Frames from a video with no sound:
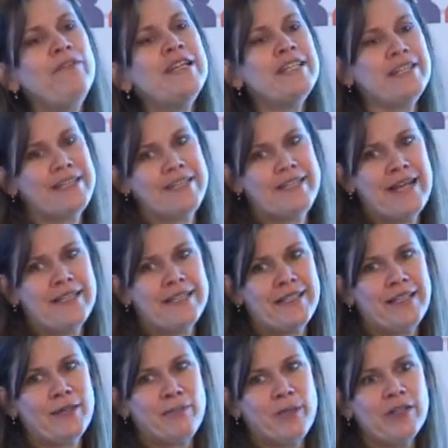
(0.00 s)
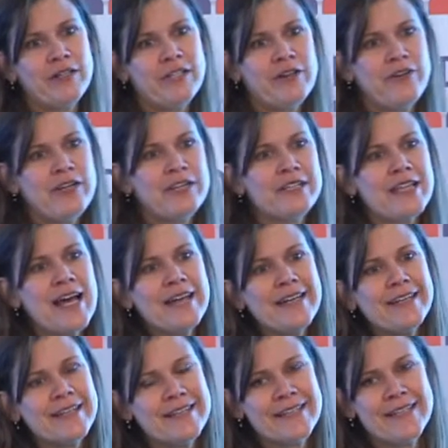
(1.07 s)
fitness test that the military designed
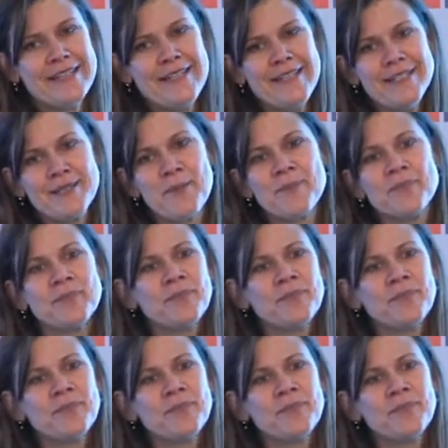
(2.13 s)
in the 60s.